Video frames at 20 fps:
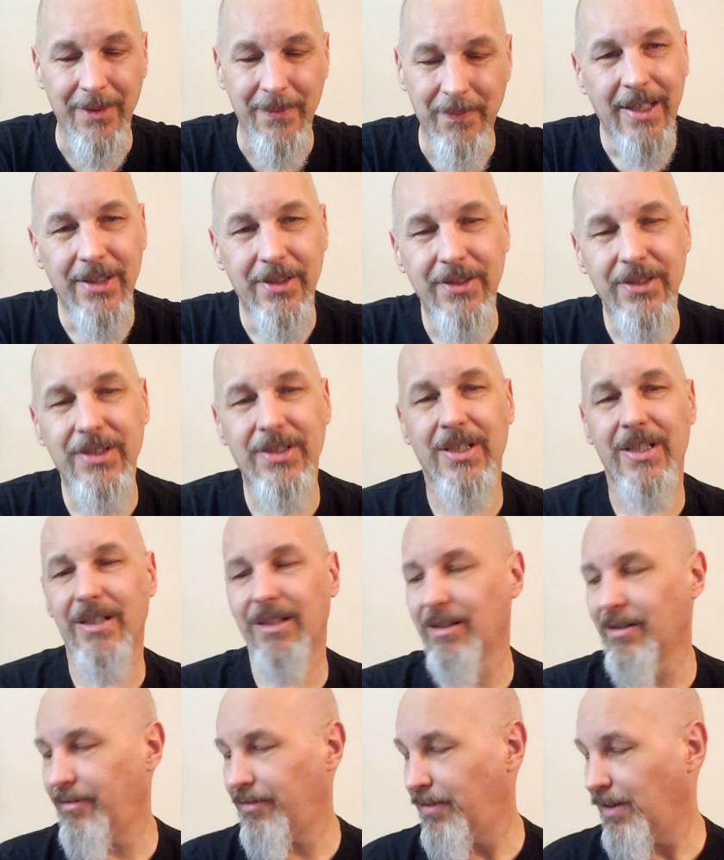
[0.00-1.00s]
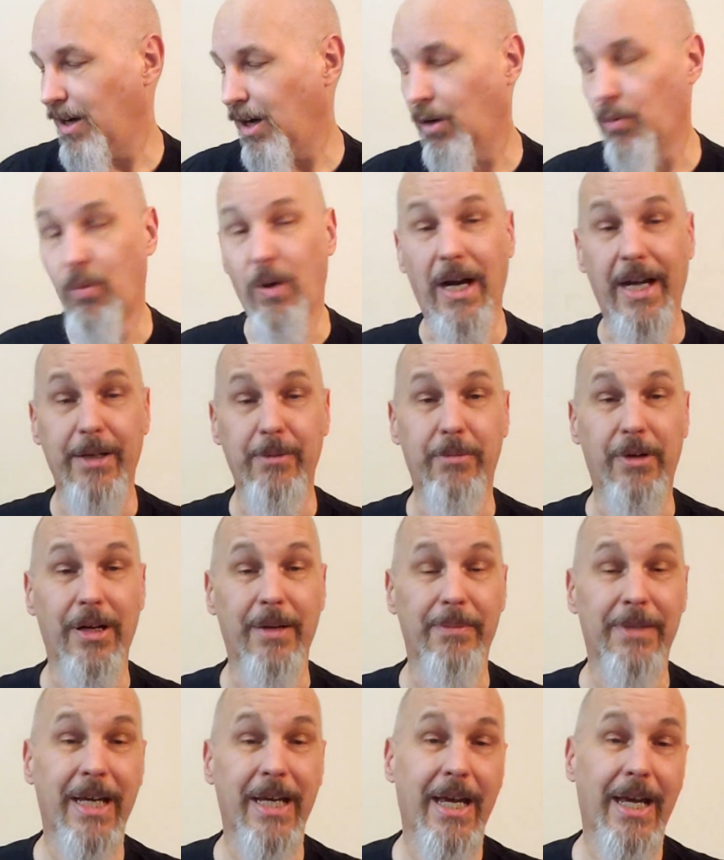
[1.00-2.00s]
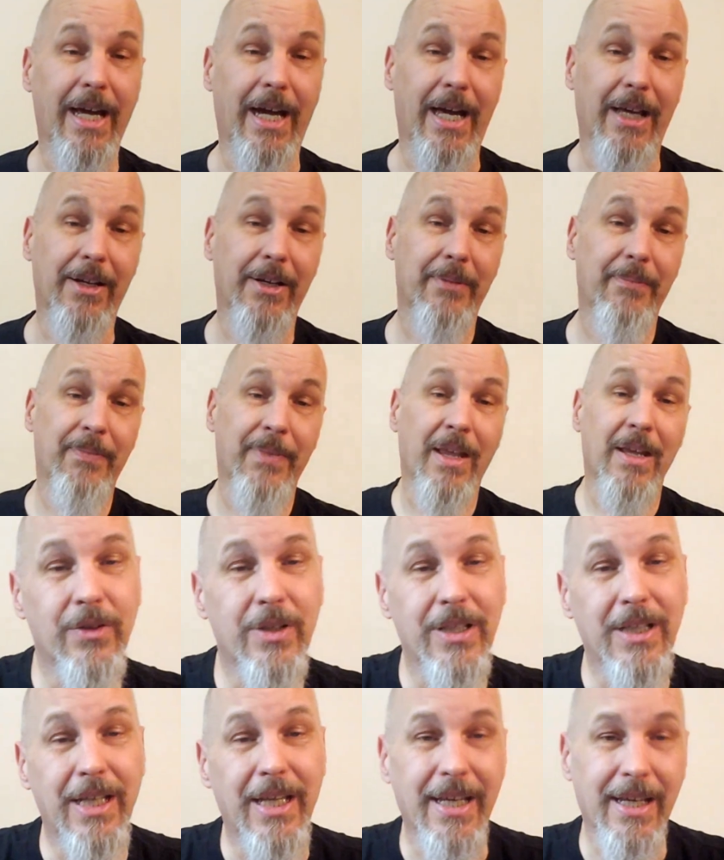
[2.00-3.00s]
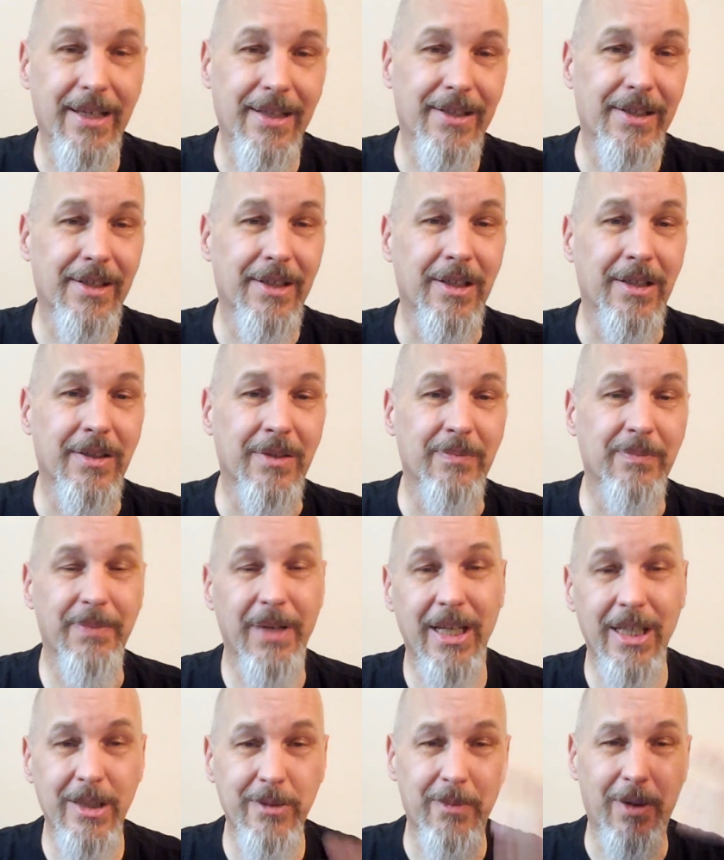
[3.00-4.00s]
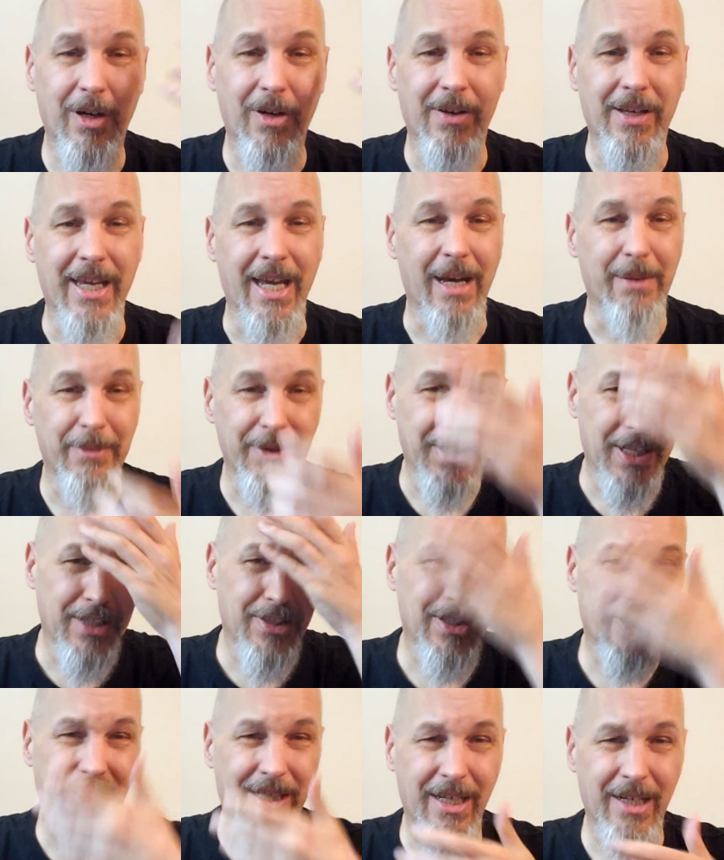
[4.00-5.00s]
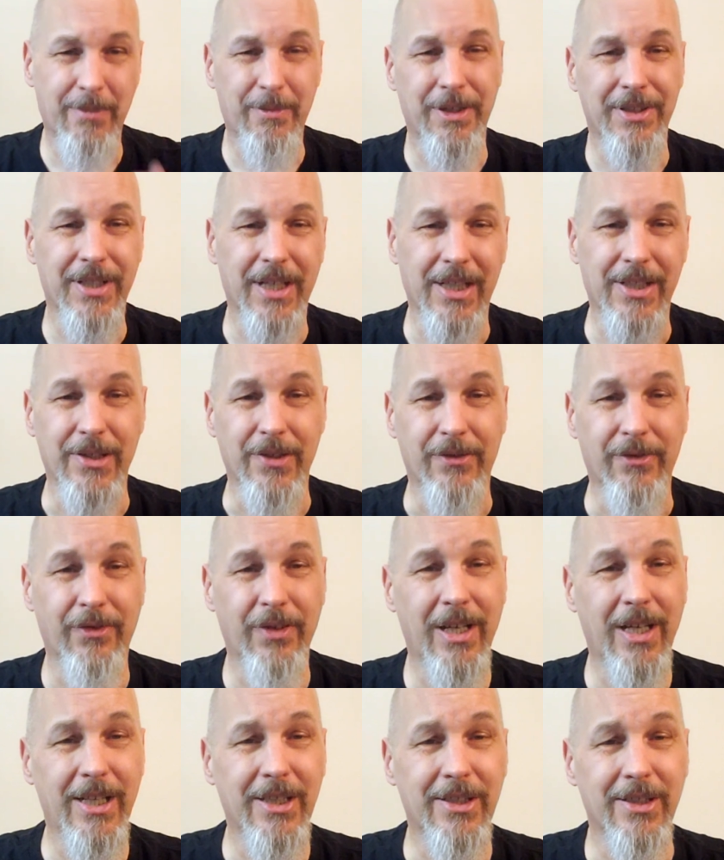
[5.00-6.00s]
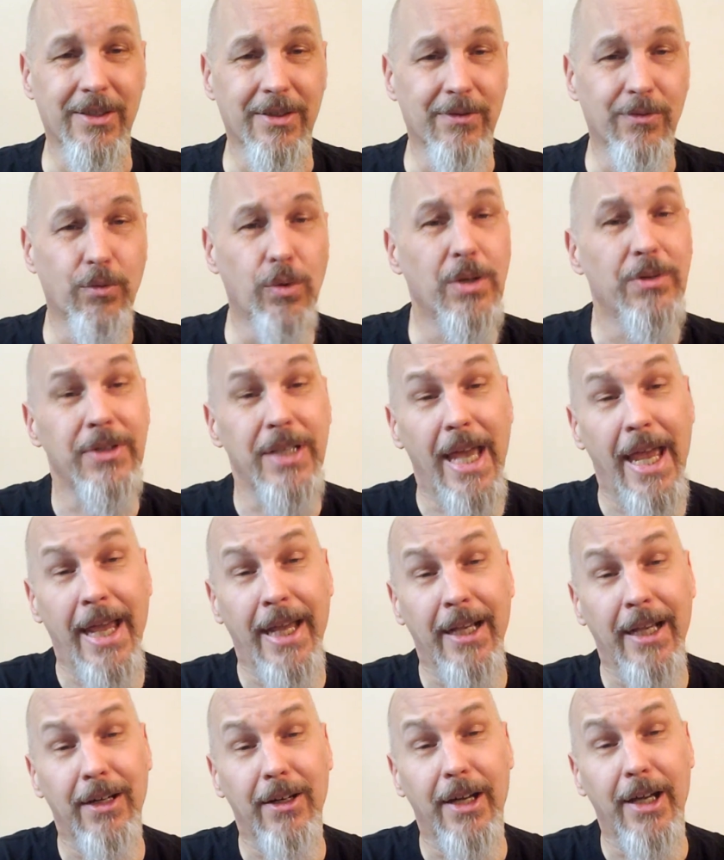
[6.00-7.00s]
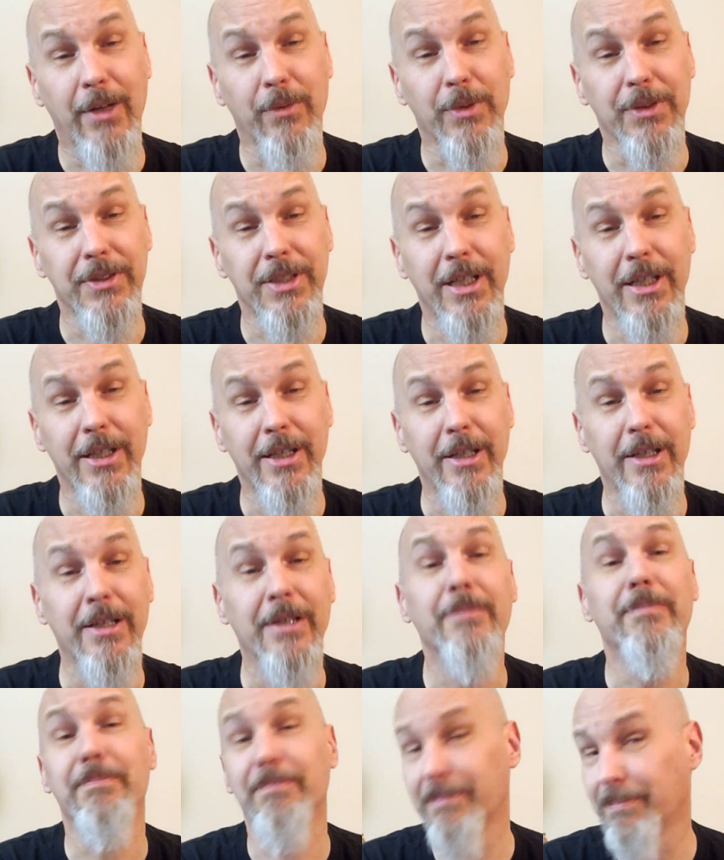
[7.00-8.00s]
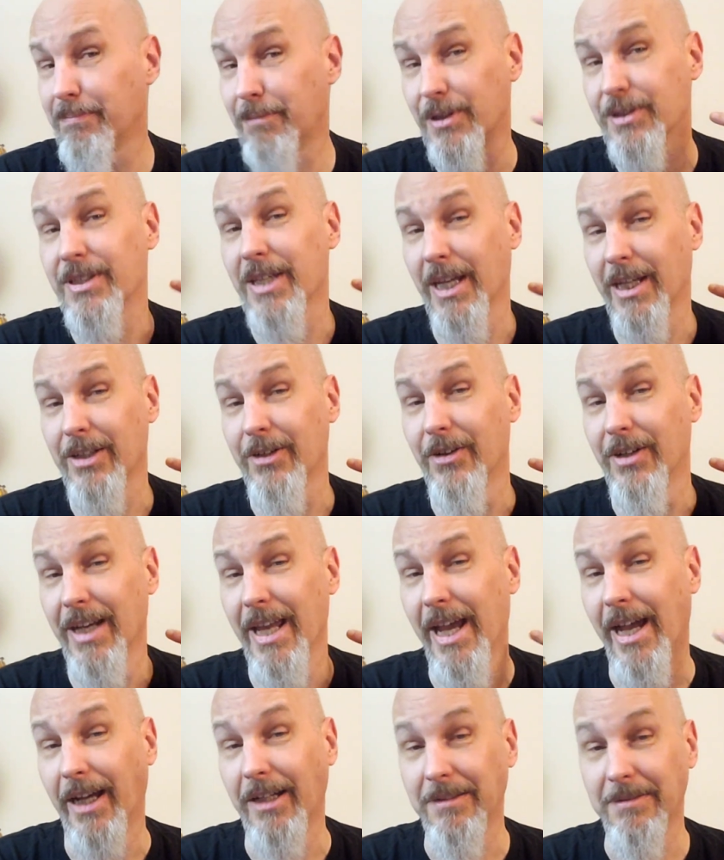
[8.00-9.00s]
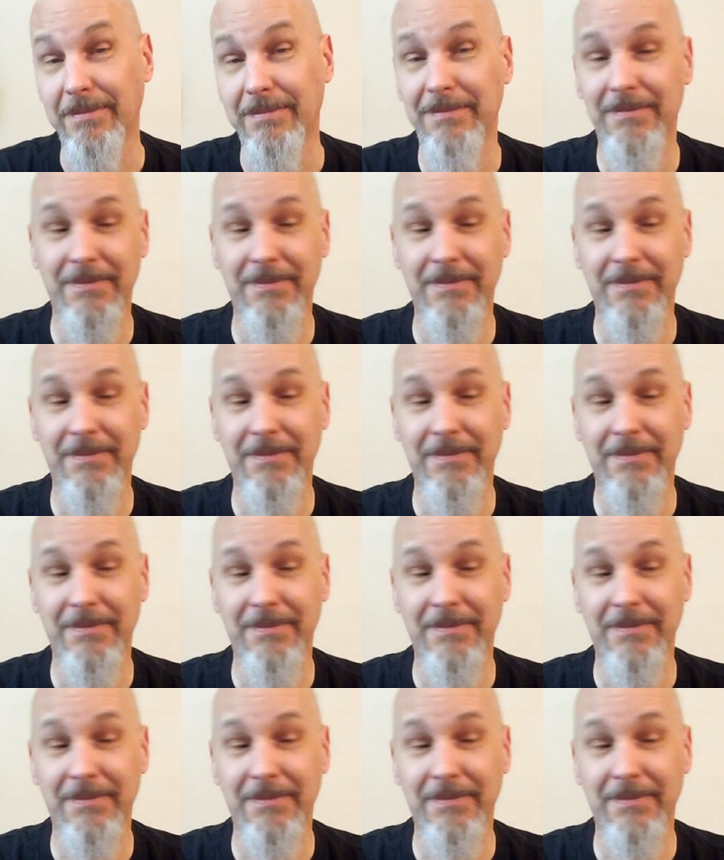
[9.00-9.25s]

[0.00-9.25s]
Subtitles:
Get yourself a wide brimmed hat. You can get a baseball cap, but that just kind of protects your face, and Wu Tang Clan will tell you protect your neck.